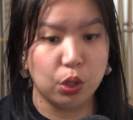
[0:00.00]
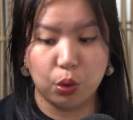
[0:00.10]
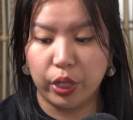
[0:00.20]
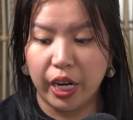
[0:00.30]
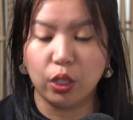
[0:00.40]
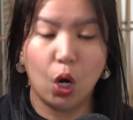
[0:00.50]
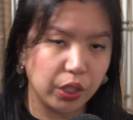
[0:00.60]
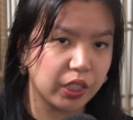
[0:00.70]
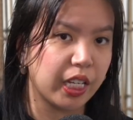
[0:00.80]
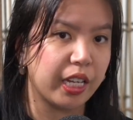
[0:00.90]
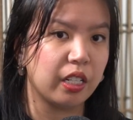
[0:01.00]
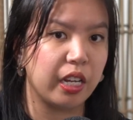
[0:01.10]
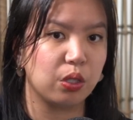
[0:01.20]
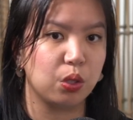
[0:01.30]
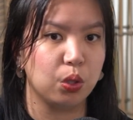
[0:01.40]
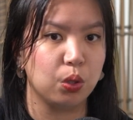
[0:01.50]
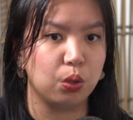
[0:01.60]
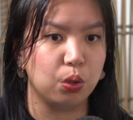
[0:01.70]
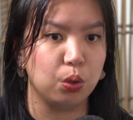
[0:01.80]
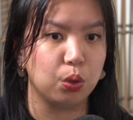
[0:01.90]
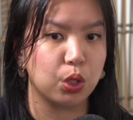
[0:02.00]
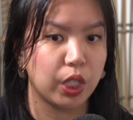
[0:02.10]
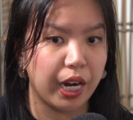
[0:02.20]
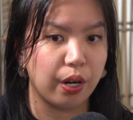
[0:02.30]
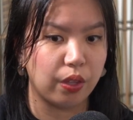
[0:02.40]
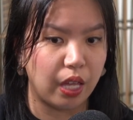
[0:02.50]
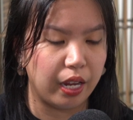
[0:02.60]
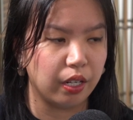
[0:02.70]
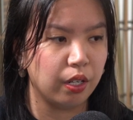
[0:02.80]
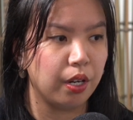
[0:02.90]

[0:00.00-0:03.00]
To create content and to share that.